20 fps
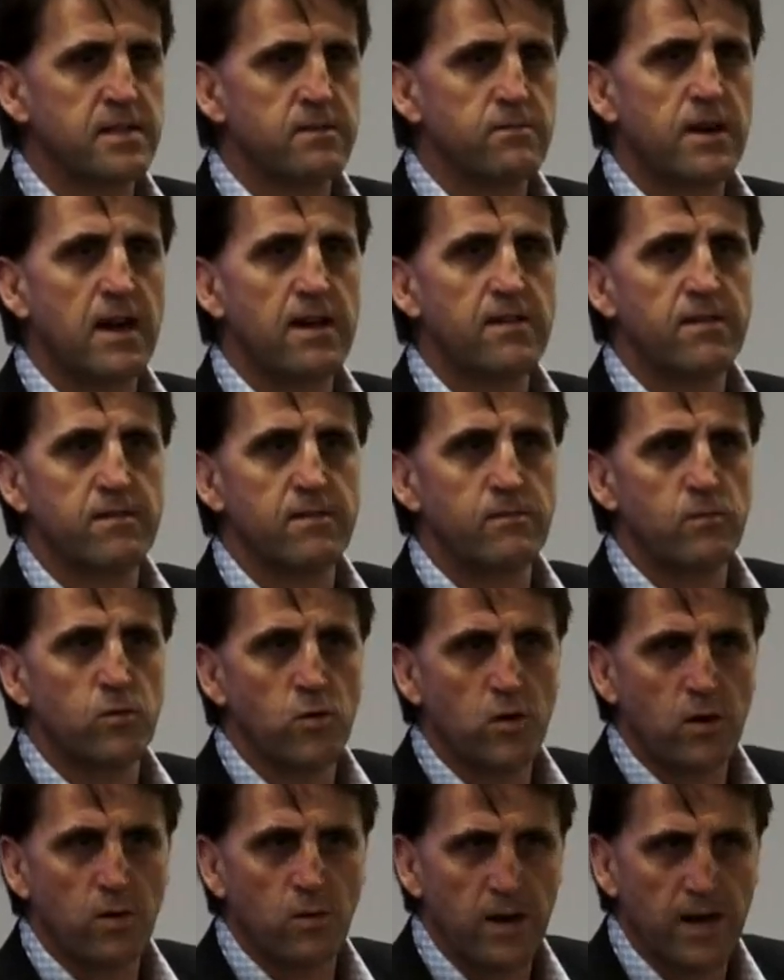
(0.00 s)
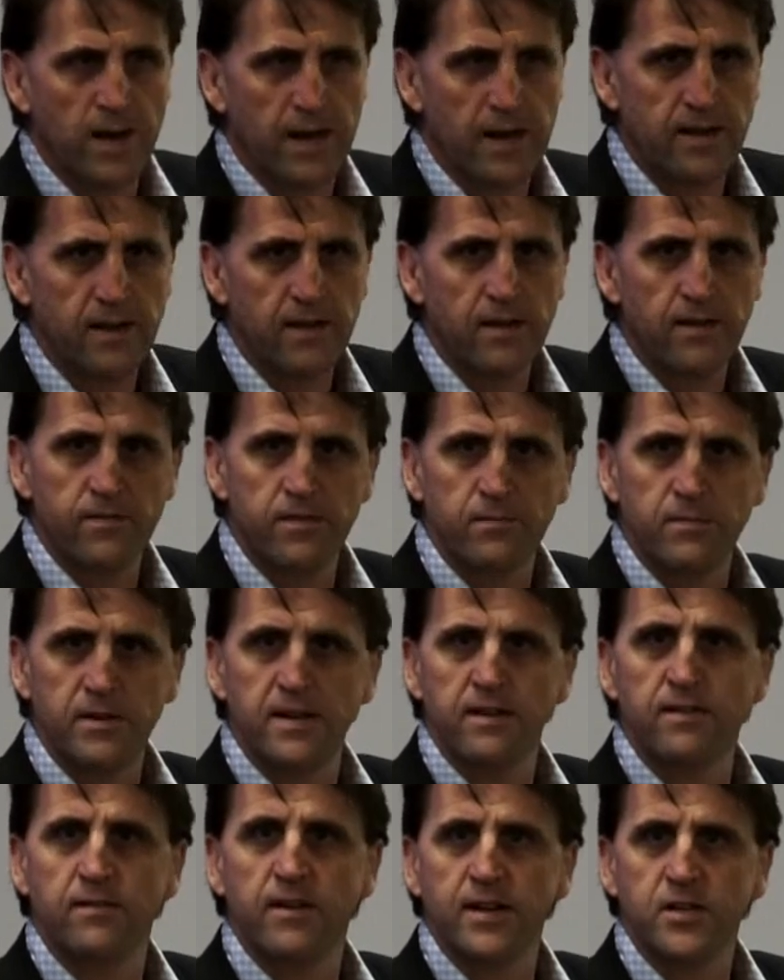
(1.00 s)
rather than walk away from an
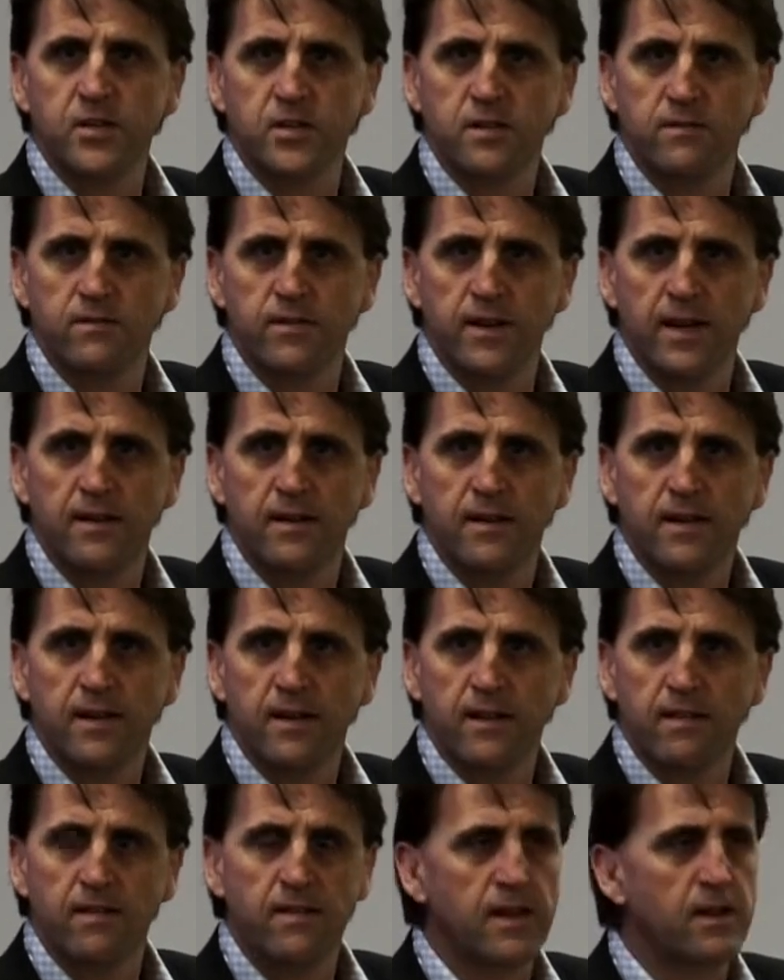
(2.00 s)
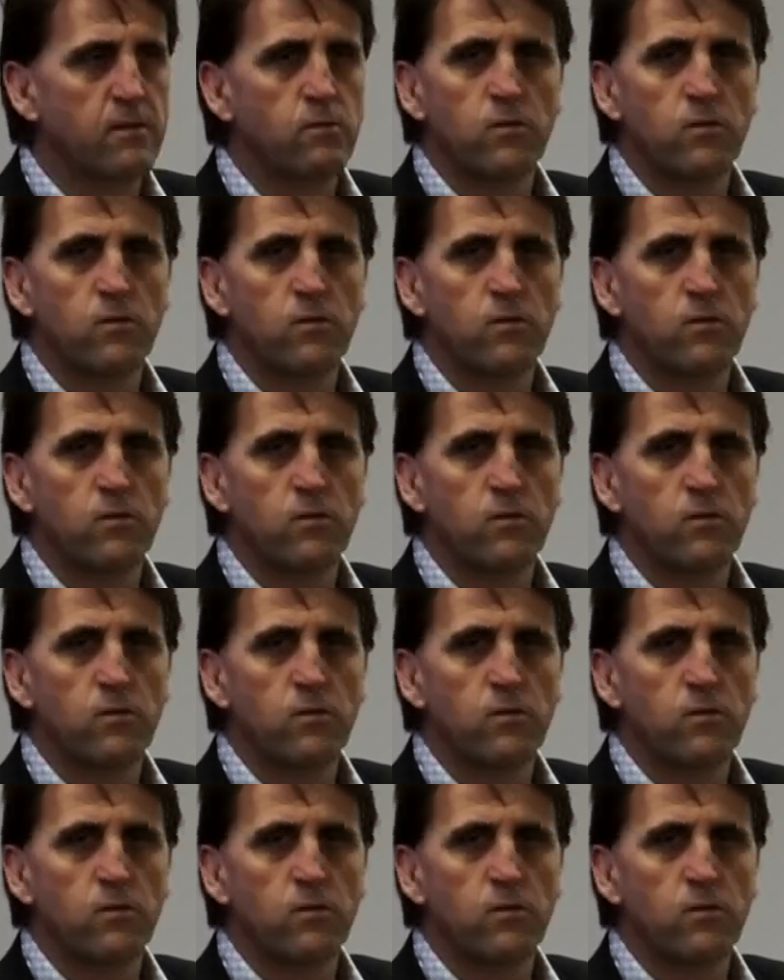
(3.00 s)
innovation event and think,